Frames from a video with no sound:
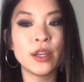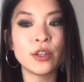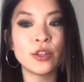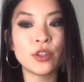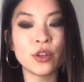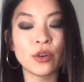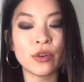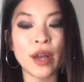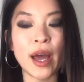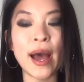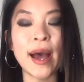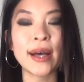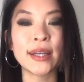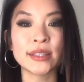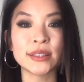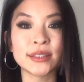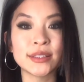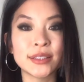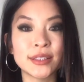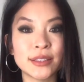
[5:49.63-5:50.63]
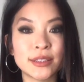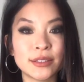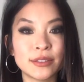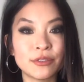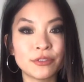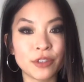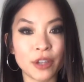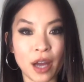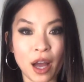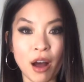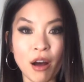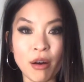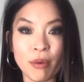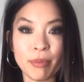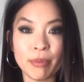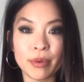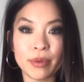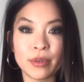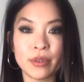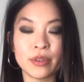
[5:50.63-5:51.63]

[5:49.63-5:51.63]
don't ask for help.